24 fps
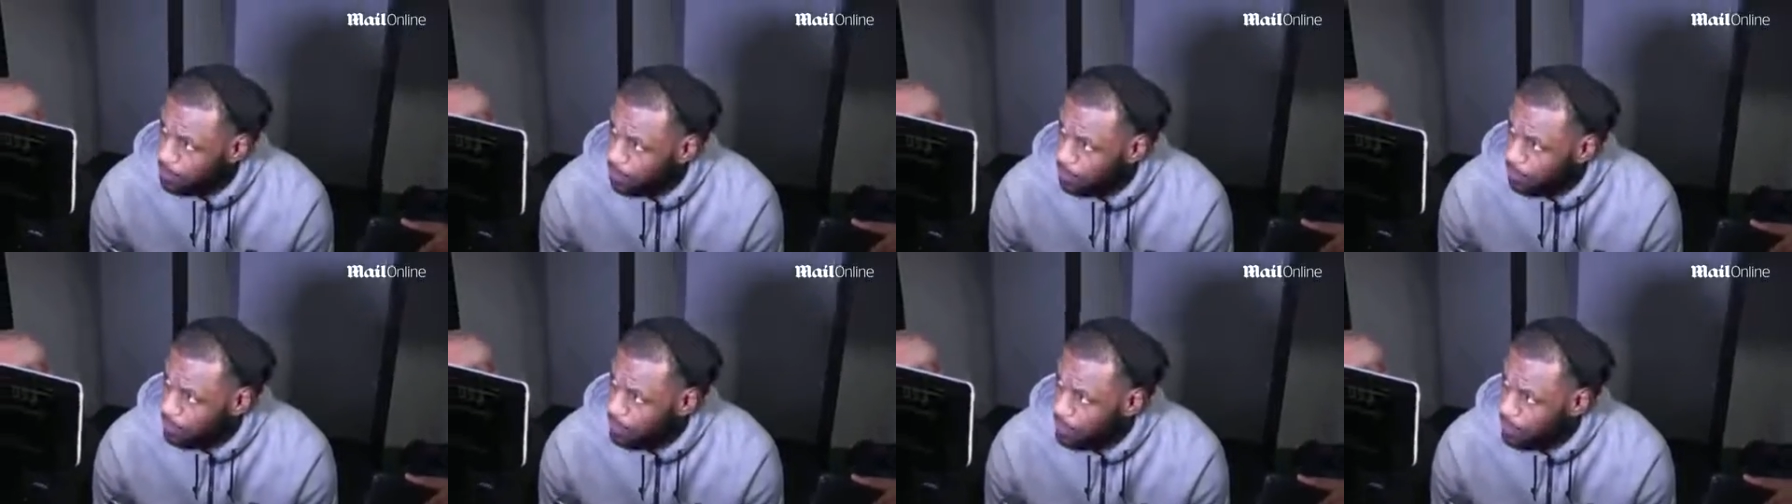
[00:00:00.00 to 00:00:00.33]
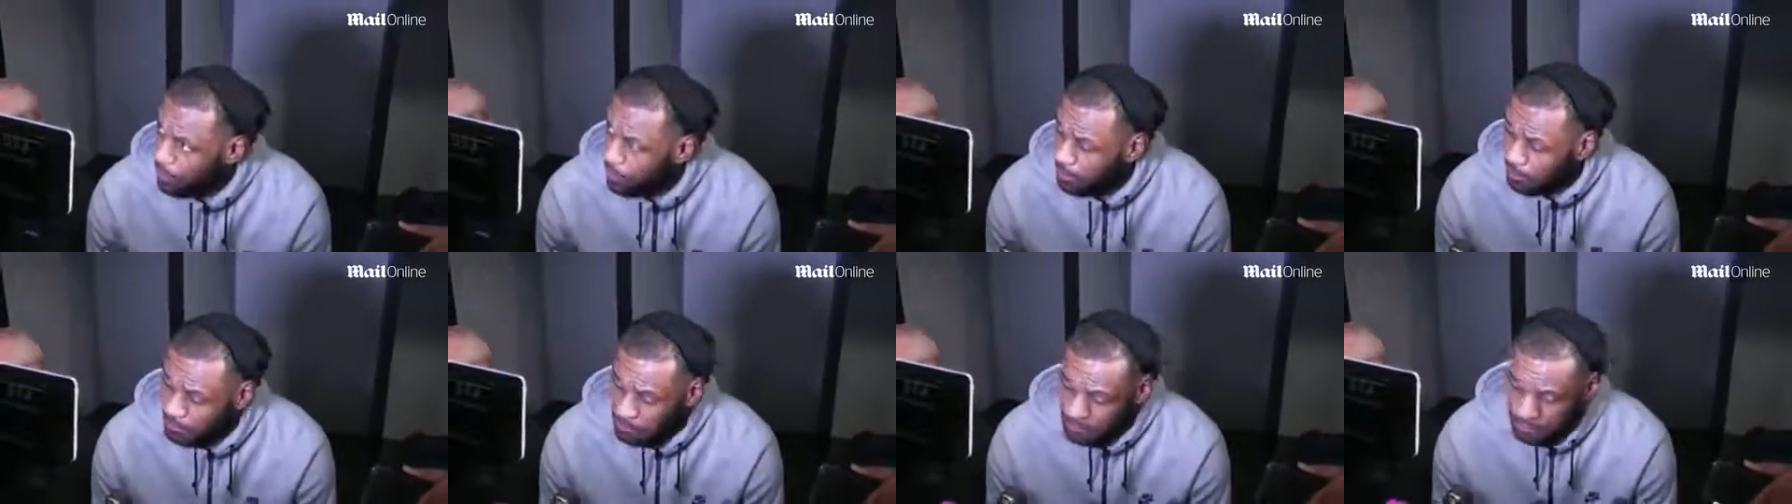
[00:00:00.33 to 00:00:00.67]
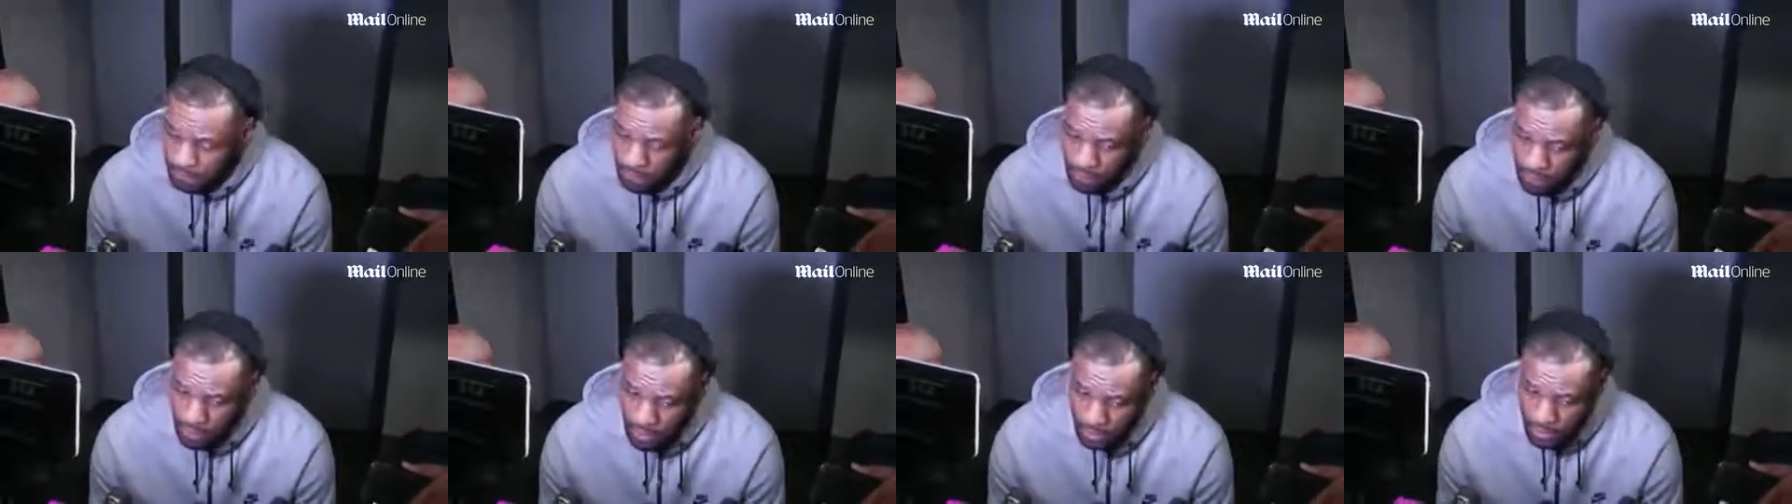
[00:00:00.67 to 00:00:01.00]
so
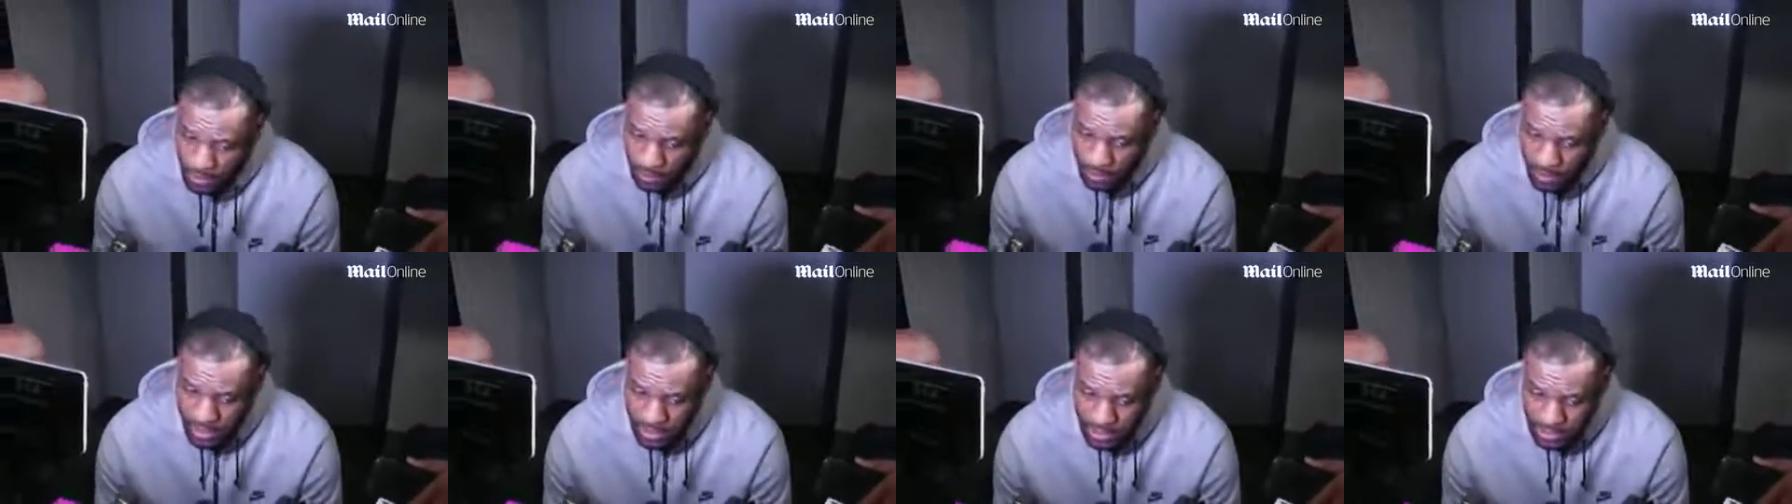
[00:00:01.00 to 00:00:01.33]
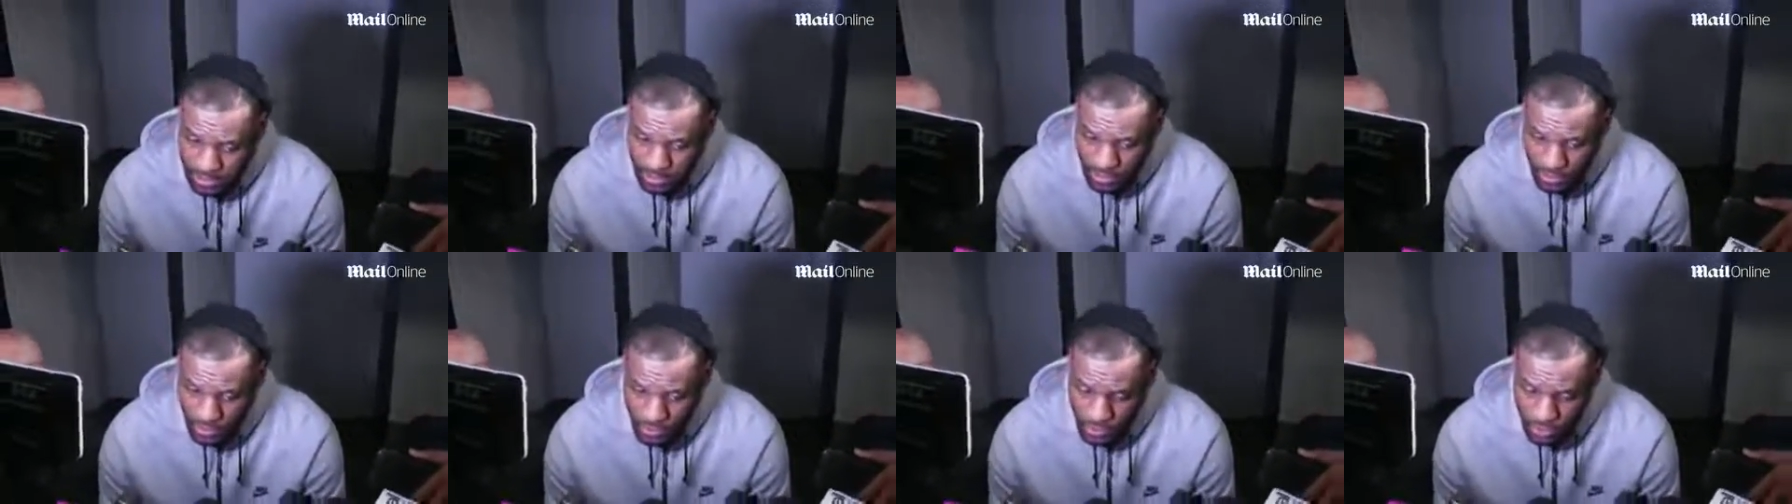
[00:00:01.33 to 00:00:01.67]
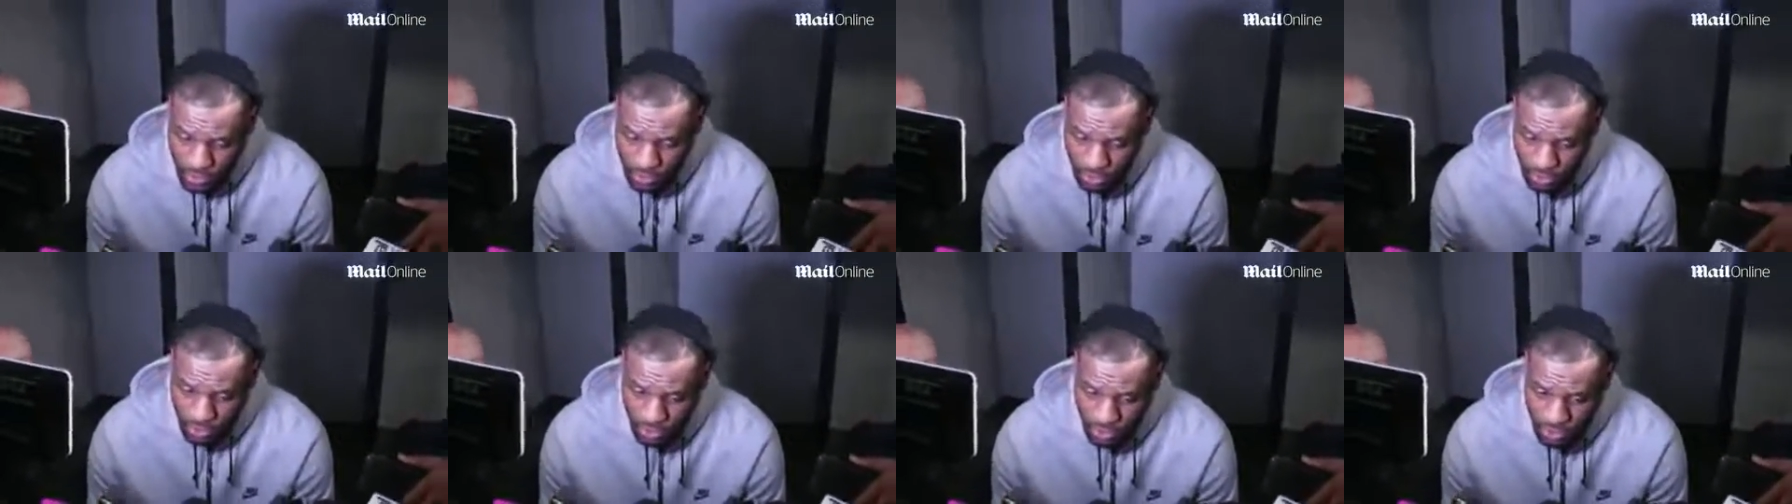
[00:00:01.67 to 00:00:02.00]
you know, my body's a little
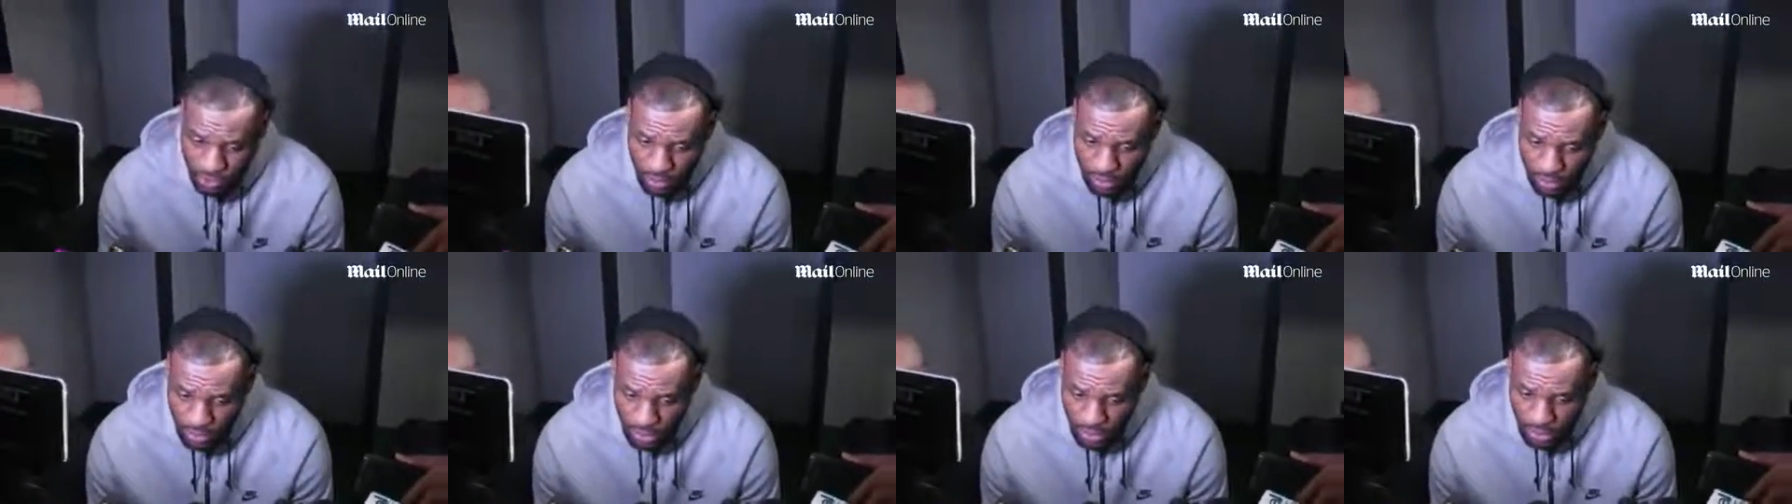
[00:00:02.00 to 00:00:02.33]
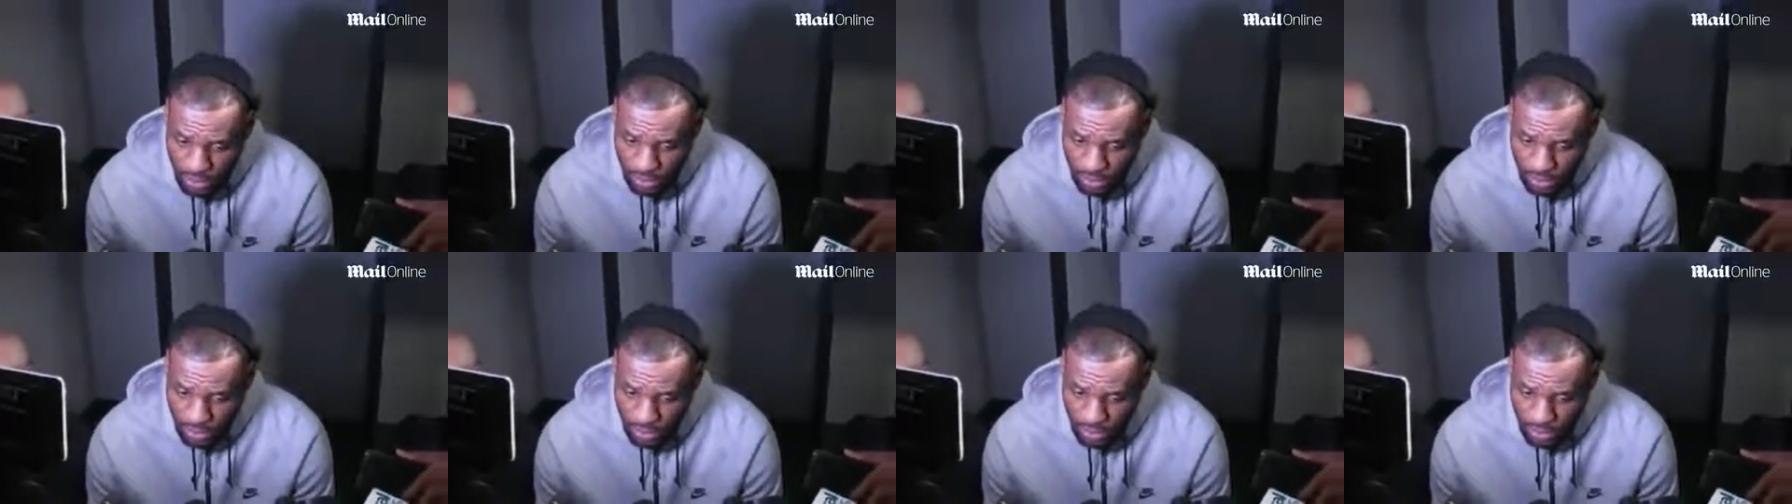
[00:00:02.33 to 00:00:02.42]
sore,